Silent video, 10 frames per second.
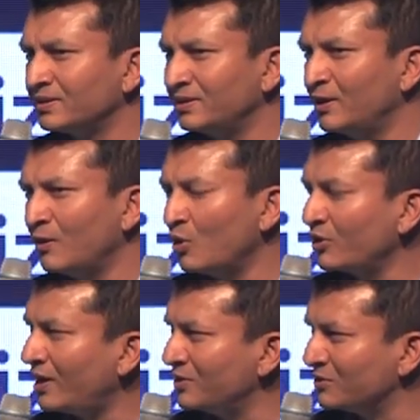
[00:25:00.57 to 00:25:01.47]
you know, I won't
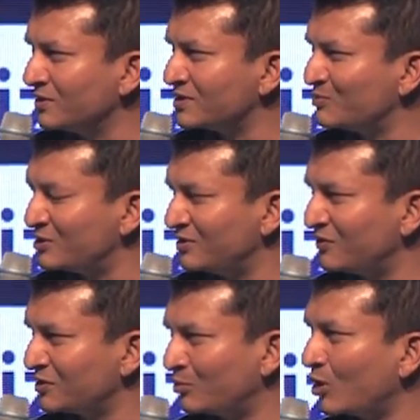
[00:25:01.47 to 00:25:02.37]
get into the specific
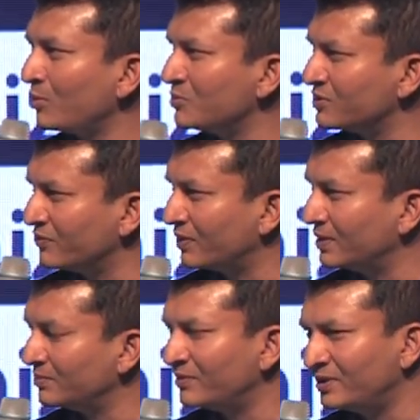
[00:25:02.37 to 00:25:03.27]
the problems of
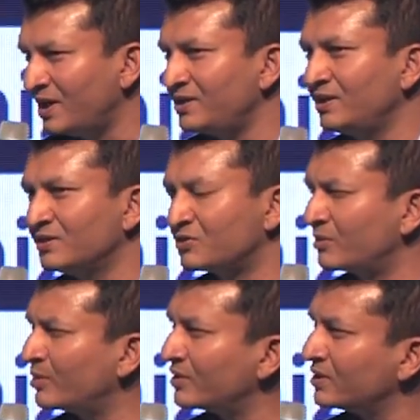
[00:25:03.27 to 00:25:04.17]
the dating industry,
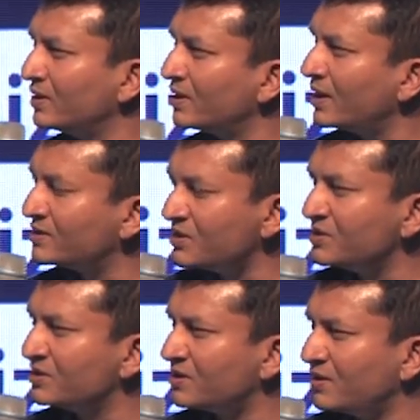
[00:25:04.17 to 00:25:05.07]
but essentially
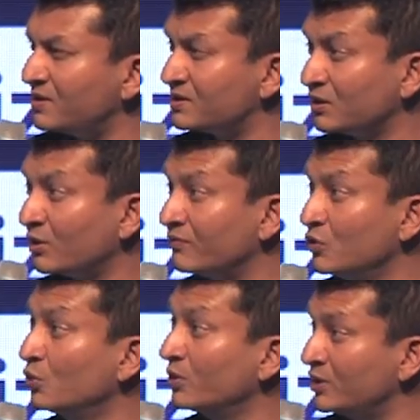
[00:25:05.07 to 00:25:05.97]
to say that there's a lot of
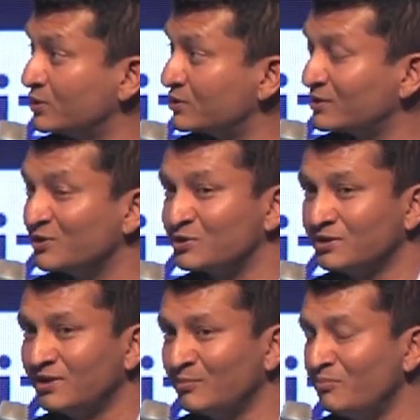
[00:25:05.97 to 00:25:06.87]
noise because
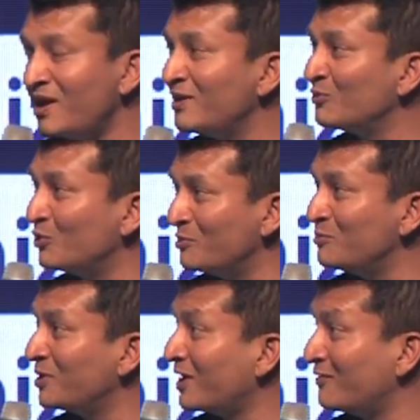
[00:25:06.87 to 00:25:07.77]
men and women
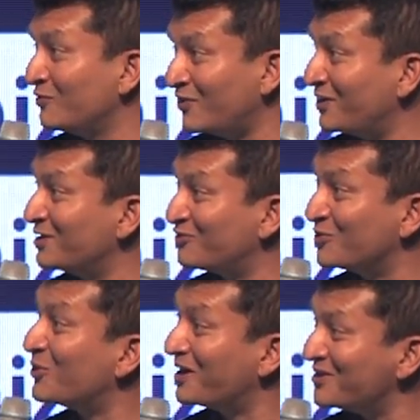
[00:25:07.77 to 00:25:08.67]
behave in very different
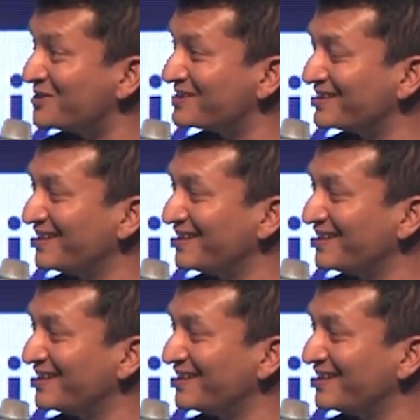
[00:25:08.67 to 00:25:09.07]
ways.